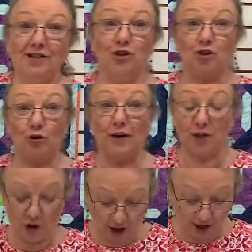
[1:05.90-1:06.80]
the tree
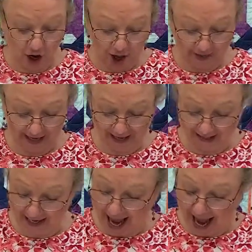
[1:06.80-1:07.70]
trunk on
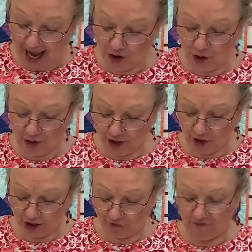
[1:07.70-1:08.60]
this. And you can
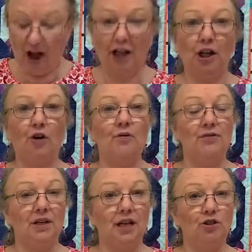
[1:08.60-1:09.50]
just follow
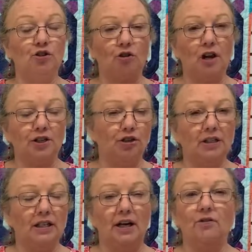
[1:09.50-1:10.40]
the
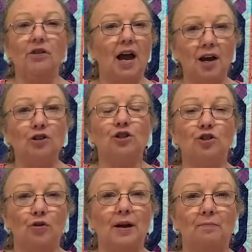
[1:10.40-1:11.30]
instructions here. They are
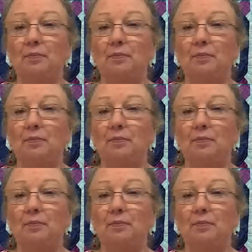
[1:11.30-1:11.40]
strip